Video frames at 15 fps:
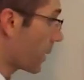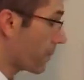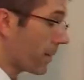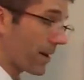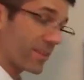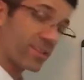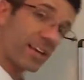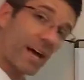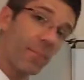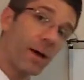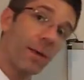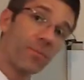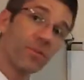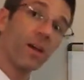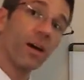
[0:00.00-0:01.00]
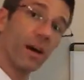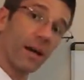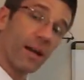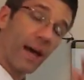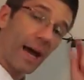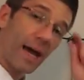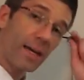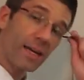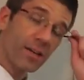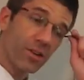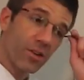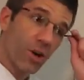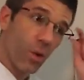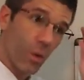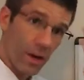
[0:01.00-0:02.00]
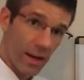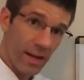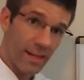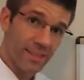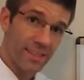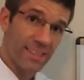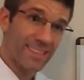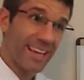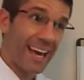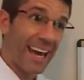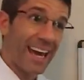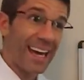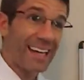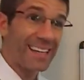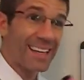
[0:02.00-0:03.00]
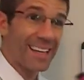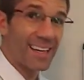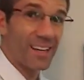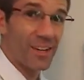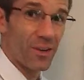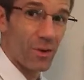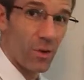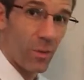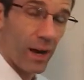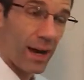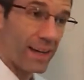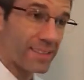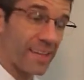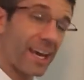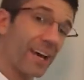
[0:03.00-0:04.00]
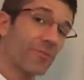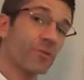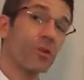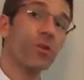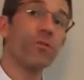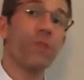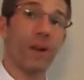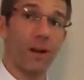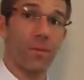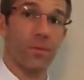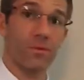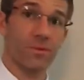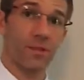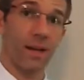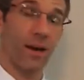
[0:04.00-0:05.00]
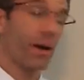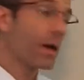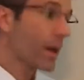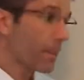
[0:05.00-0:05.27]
By the time I'm done, I need to know what x is and I need to know what y is. I have 2 variables now.